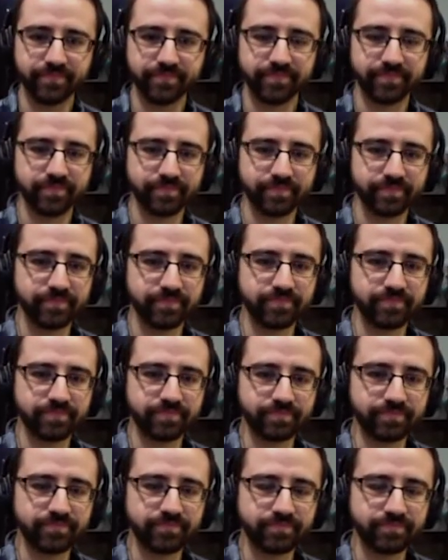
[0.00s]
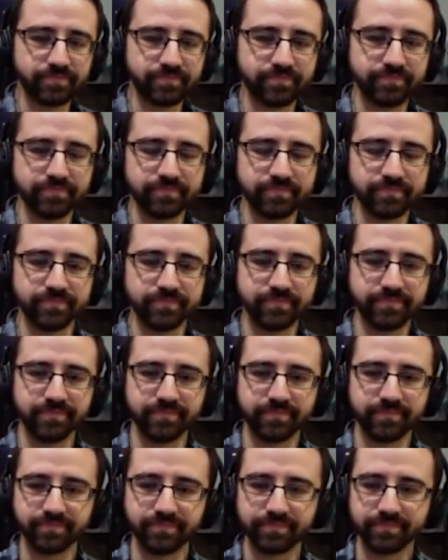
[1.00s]

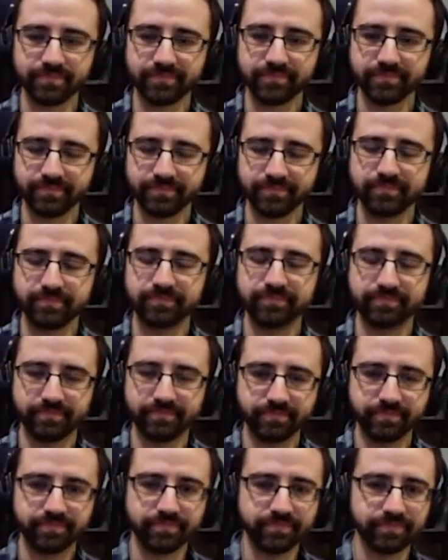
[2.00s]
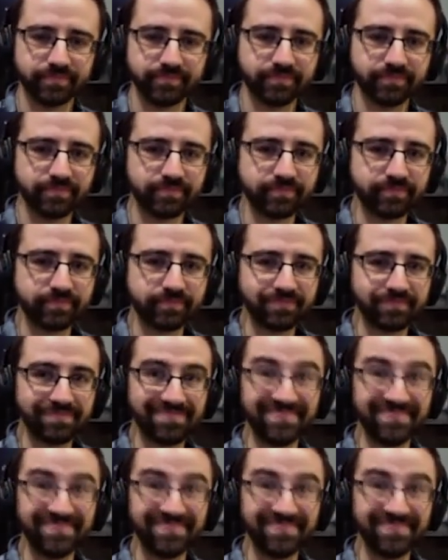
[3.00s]
This person isn't speaking.